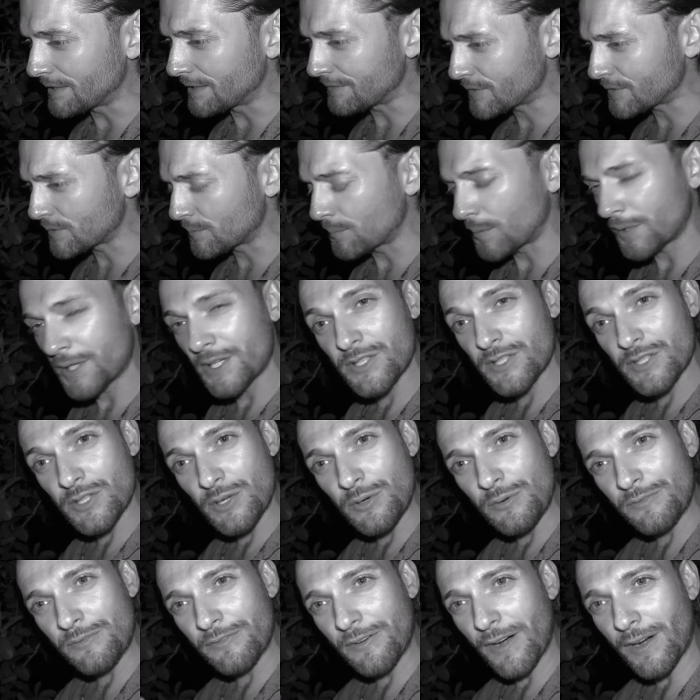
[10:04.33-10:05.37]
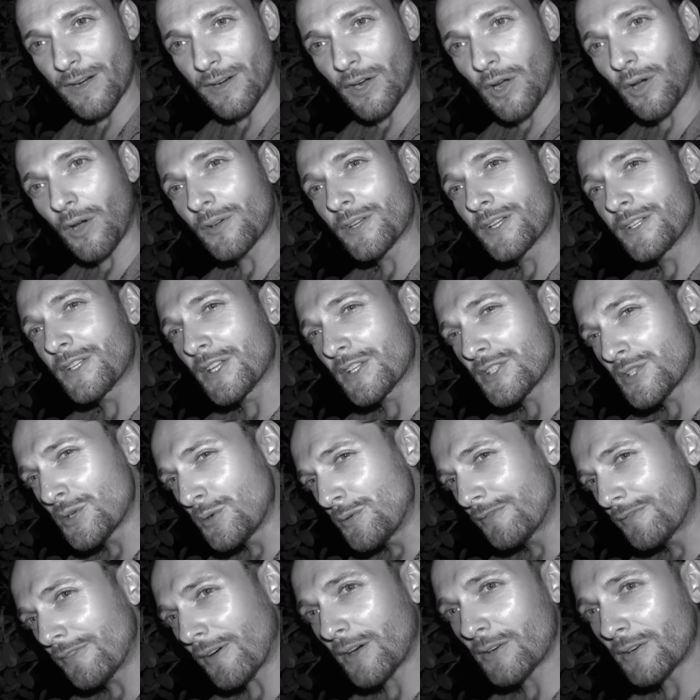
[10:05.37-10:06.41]
If someone is too far gone and they're too
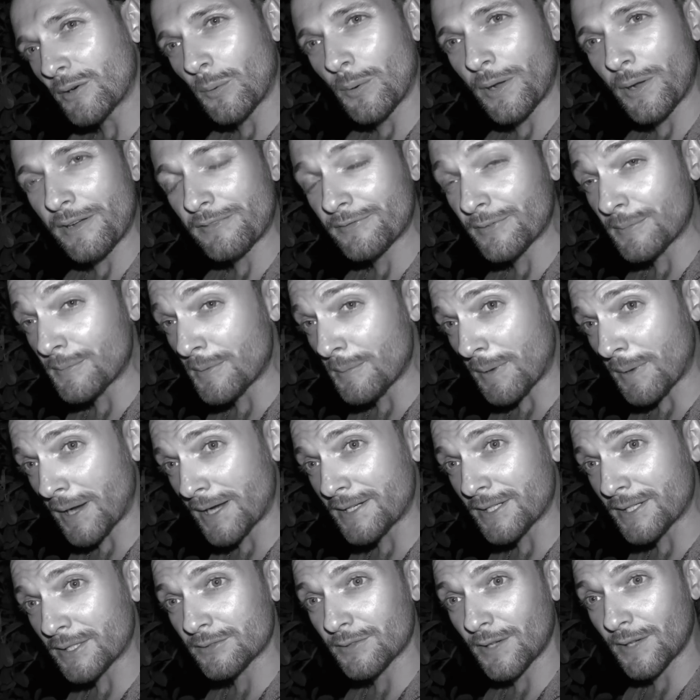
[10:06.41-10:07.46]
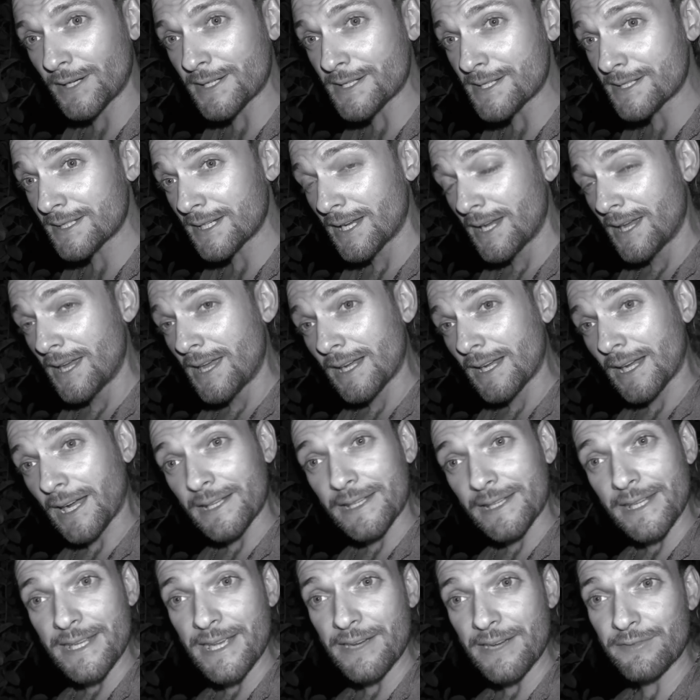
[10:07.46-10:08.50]
far away from the mind of Christ,
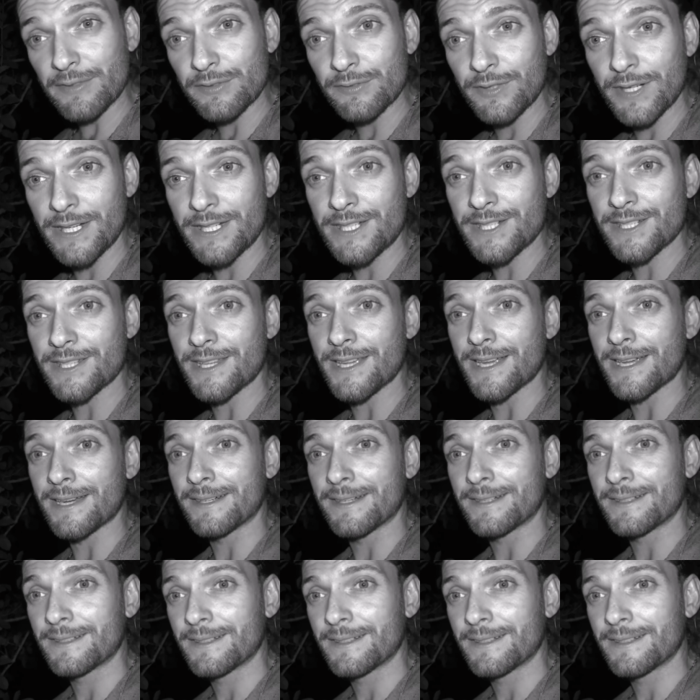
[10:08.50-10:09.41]
can they ever reach there?